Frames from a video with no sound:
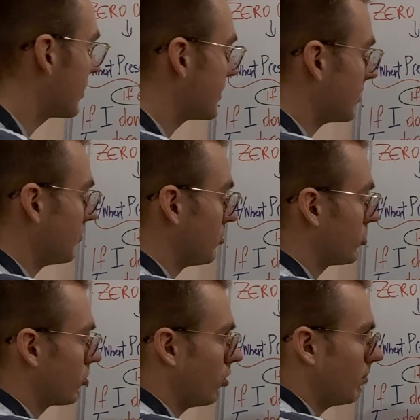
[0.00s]
Then we
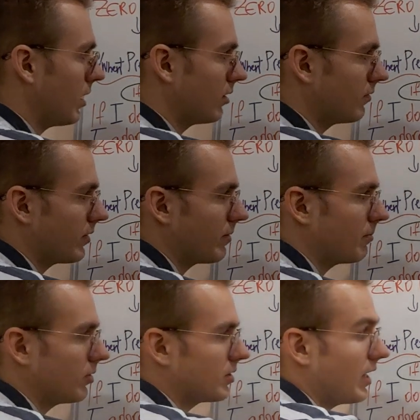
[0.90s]
use comma, very
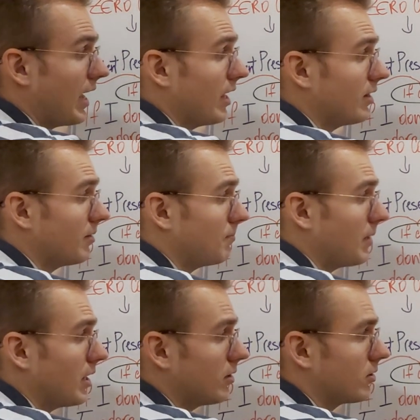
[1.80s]
important, and the
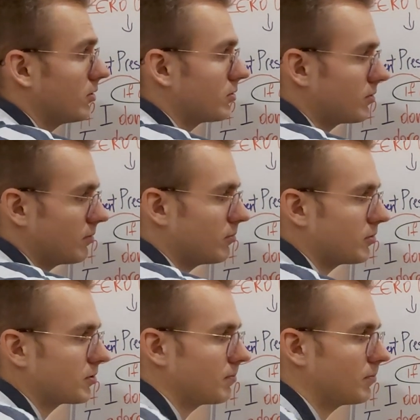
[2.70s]
main clause, the
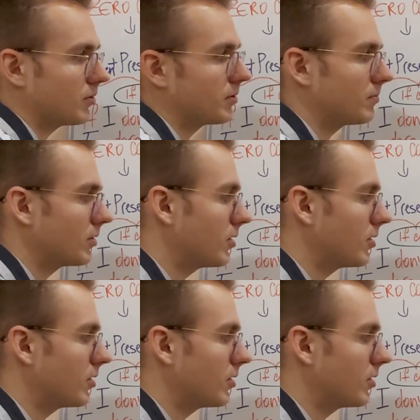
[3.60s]
most important